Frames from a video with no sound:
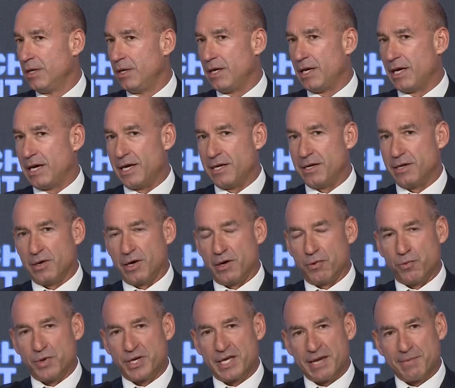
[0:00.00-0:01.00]
And
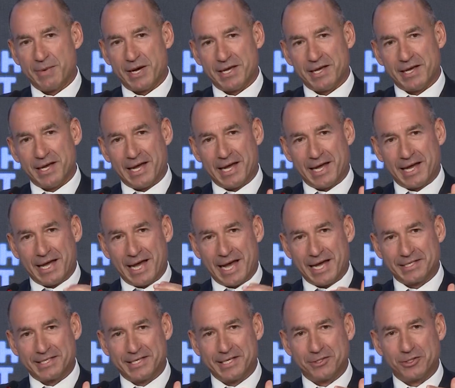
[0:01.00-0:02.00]
we keep
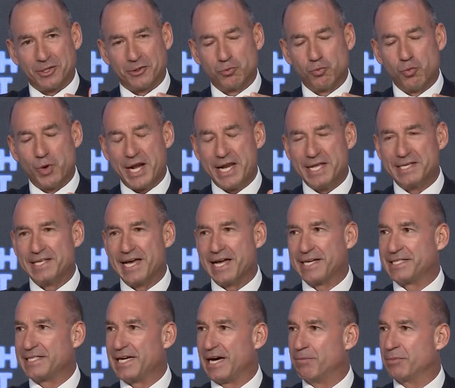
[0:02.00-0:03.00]
asking ourselves, when is
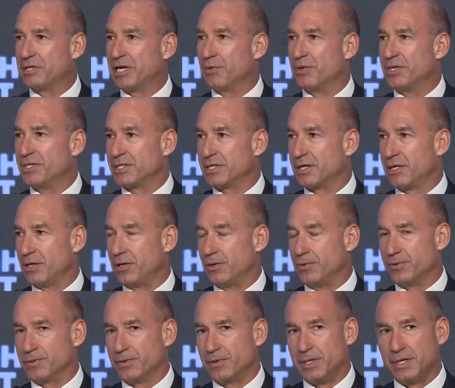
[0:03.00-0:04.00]
that gap going to
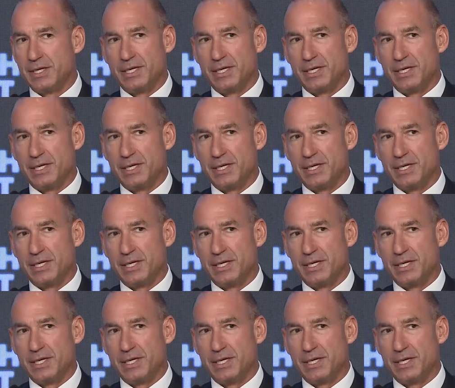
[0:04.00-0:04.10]
close?